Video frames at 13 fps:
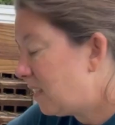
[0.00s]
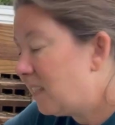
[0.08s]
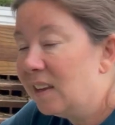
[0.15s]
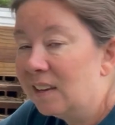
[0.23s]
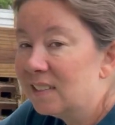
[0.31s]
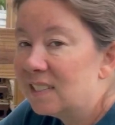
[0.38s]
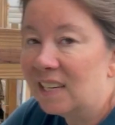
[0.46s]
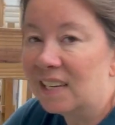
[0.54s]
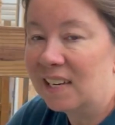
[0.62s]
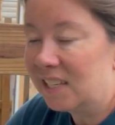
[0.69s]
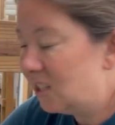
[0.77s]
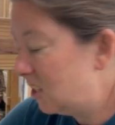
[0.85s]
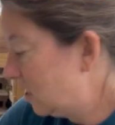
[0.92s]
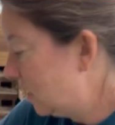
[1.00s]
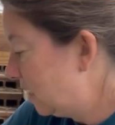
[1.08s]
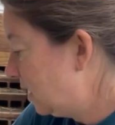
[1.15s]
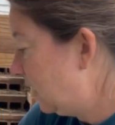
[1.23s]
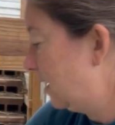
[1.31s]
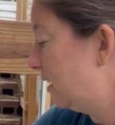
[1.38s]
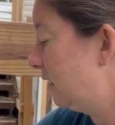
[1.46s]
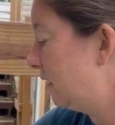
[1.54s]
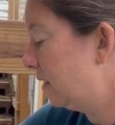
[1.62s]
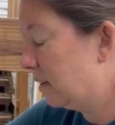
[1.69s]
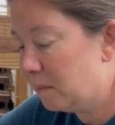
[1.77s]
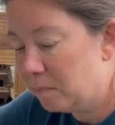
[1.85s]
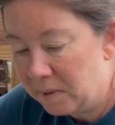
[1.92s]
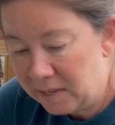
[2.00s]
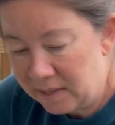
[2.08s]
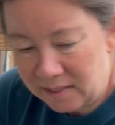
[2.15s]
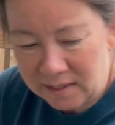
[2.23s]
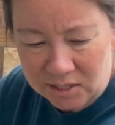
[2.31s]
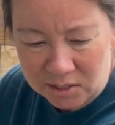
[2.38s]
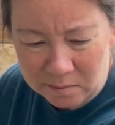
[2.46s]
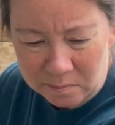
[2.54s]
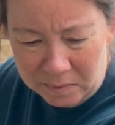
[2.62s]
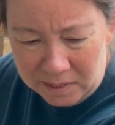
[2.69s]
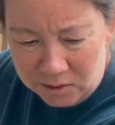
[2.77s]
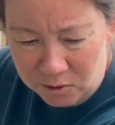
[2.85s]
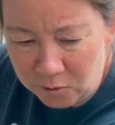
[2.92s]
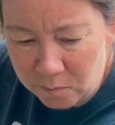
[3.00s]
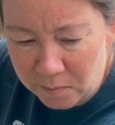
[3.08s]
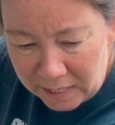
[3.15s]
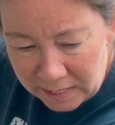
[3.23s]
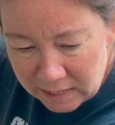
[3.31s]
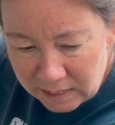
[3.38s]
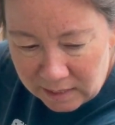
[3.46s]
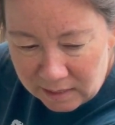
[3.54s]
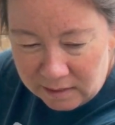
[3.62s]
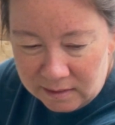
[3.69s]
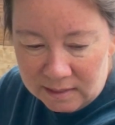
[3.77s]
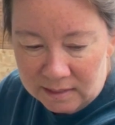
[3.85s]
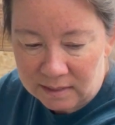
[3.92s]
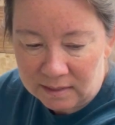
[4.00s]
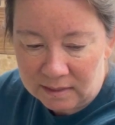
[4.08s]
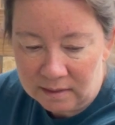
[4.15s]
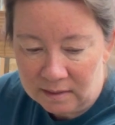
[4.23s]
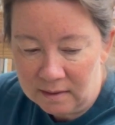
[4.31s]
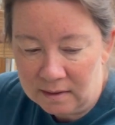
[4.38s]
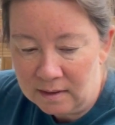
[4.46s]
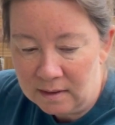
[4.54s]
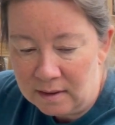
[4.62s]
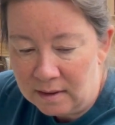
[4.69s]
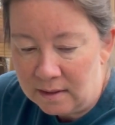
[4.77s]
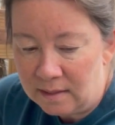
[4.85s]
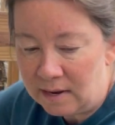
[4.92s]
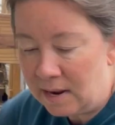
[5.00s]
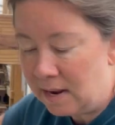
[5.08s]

things like I should. But there shouldn't be too many things that I